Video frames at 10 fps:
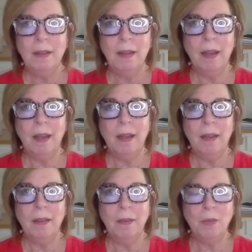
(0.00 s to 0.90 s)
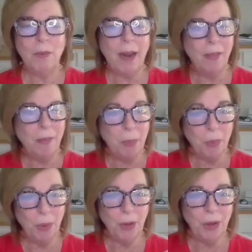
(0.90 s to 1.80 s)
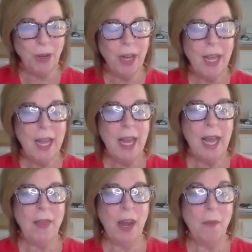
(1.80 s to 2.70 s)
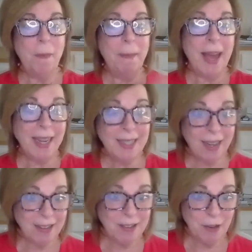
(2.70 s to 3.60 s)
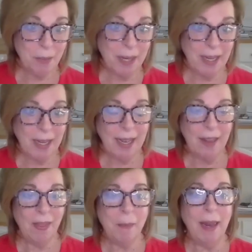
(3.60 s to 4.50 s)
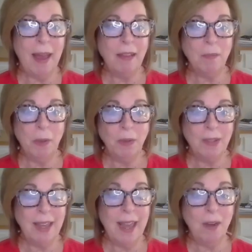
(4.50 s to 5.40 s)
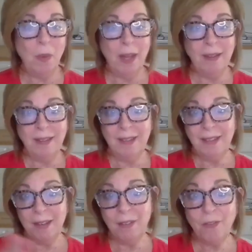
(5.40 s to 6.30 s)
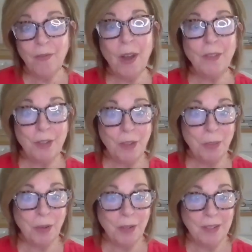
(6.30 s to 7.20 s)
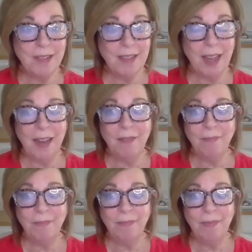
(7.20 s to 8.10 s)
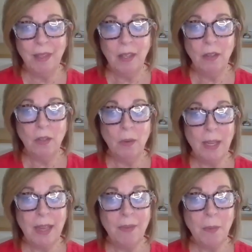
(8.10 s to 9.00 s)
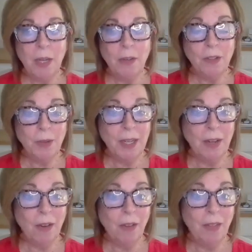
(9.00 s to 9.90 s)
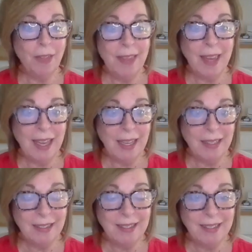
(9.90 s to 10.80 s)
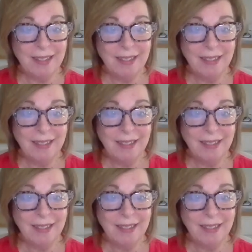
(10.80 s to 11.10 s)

It was right on the border. And then I went back to osteopenia, and then my last bone scan was osteoporosis again. So even when you're doing all the things,